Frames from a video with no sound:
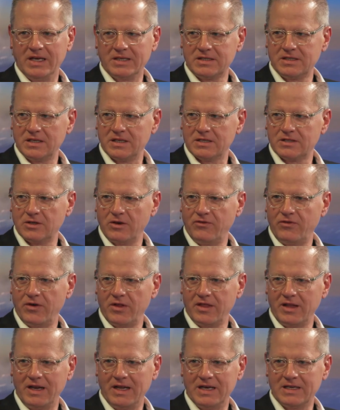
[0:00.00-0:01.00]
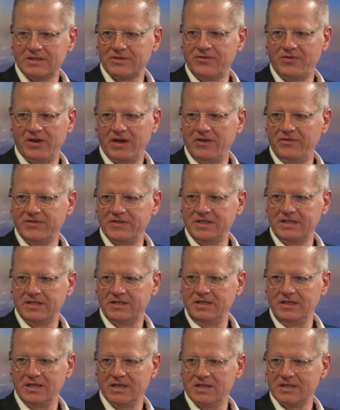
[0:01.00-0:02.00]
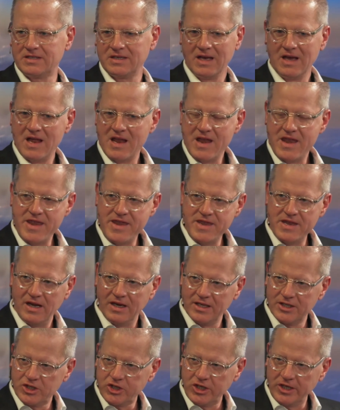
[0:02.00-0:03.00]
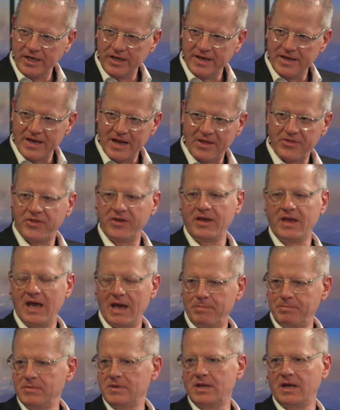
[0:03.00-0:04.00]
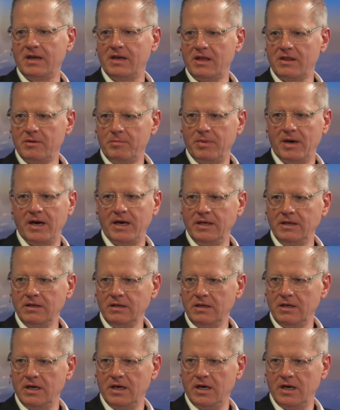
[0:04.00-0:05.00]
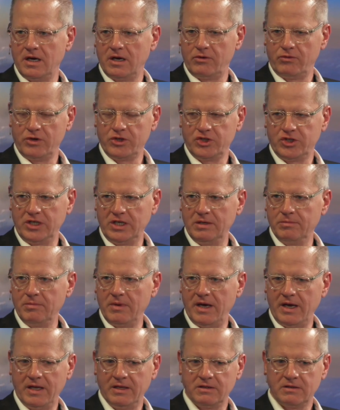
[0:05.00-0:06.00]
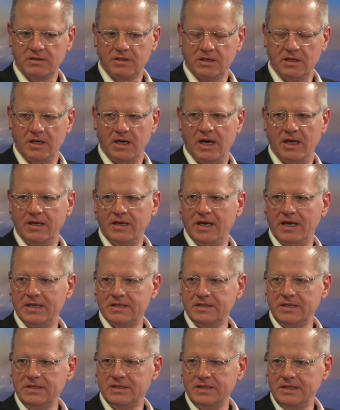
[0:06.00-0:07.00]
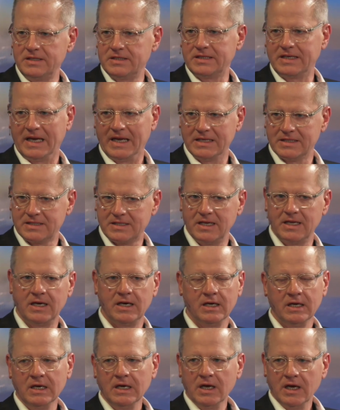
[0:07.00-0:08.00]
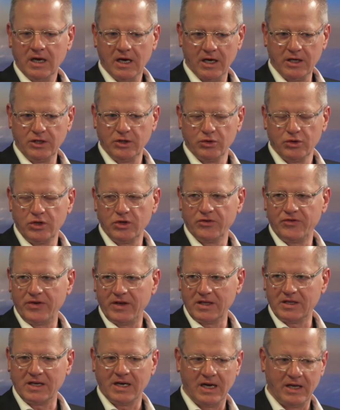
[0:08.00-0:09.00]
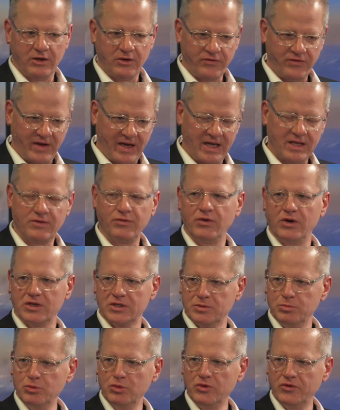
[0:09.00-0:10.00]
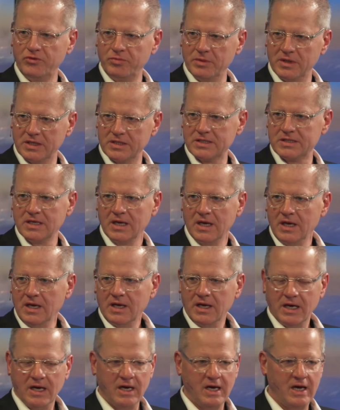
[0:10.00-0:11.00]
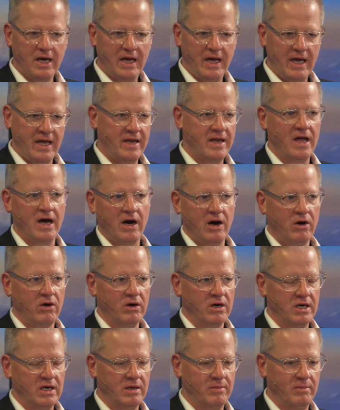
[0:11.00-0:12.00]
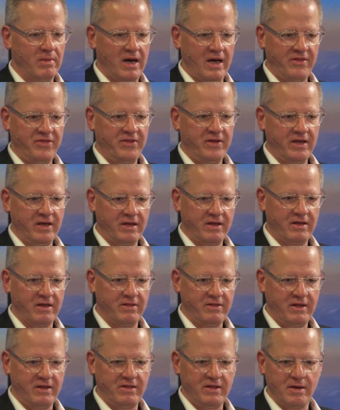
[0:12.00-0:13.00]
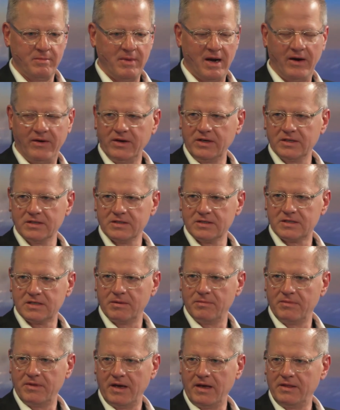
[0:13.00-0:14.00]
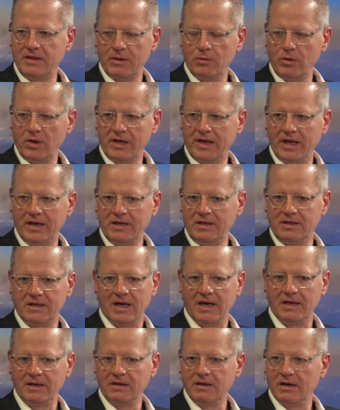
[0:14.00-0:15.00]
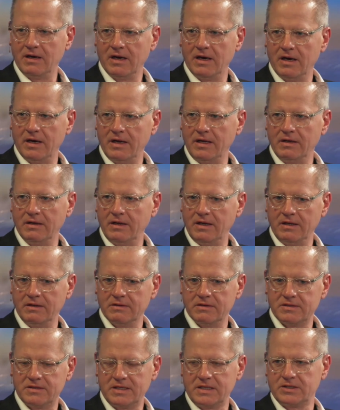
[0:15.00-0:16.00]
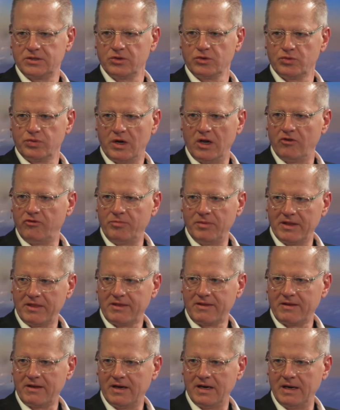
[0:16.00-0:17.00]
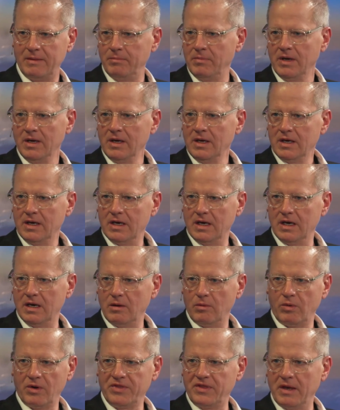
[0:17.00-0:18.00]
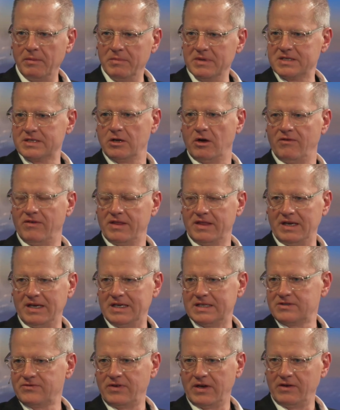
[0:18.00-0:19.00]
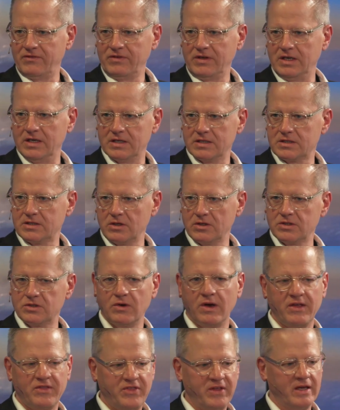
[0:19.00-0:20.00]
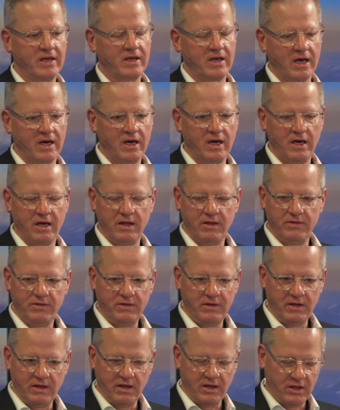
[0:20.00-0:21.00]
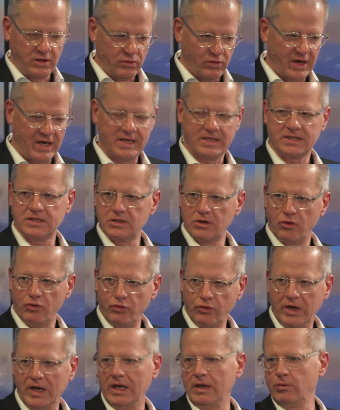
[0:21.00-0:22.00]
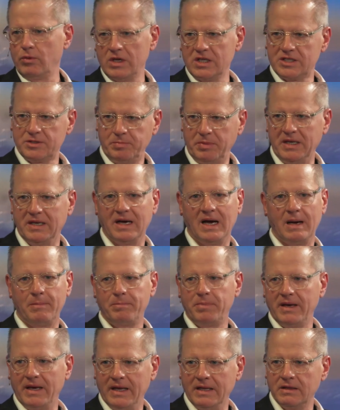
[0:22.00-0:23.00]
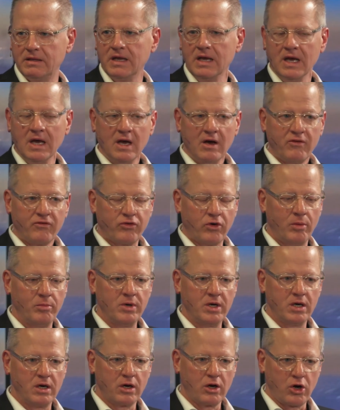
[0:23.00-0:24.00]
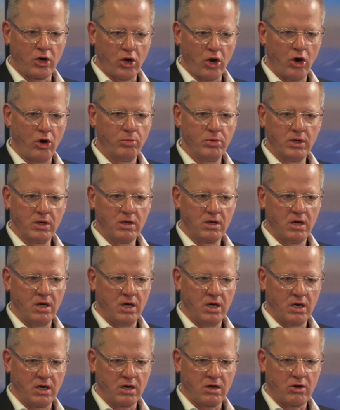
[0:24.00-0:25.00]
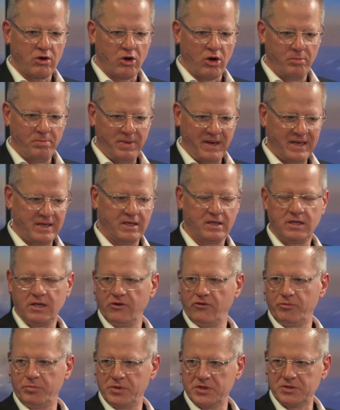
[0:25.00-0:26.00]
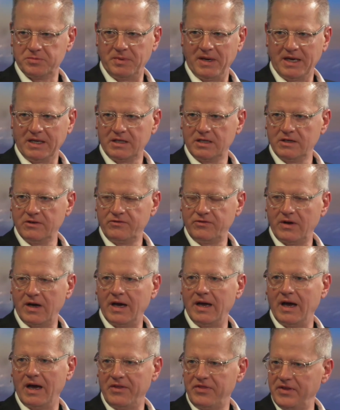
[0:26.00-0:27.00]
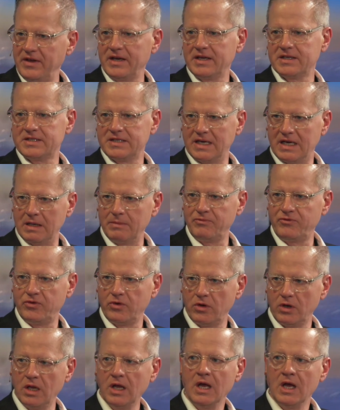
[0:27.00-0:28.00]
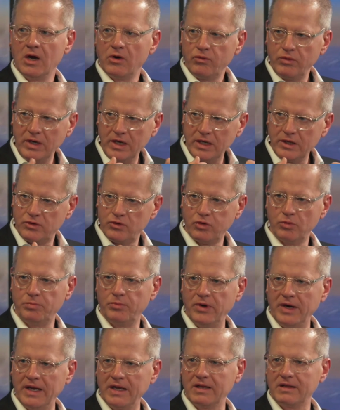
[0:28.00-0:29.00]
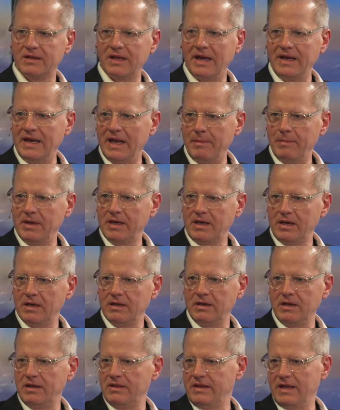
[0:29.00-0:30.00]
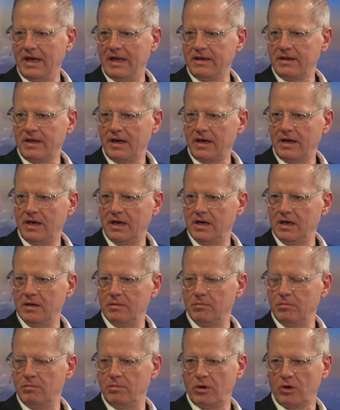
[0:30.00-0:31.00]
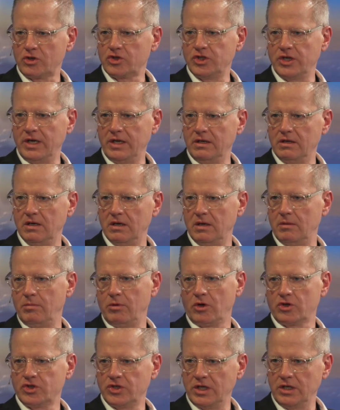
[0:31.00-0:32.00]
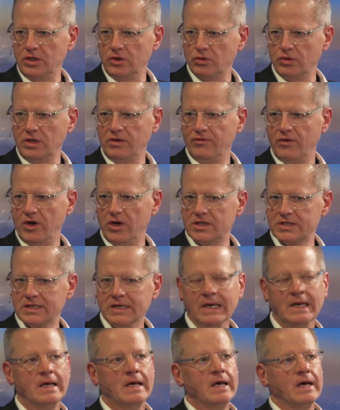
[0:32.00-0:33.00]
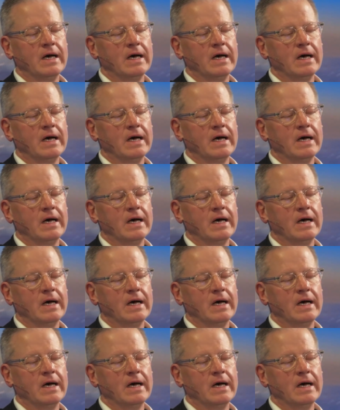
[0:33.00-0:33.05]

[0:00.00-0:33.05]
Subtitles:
US. So for the last 5-6 years, literally nothing happened under the Biden regime and under SEC's Gensler. You've had kind of adverse movements, and now I think the Americans they will get it done in 6 to 12 months time. What they missed over the last 5 years. So I think the US really will speed up, and from a global competitive perspective, I think it's helpful really to bring dynamic in the entire blockchain universe.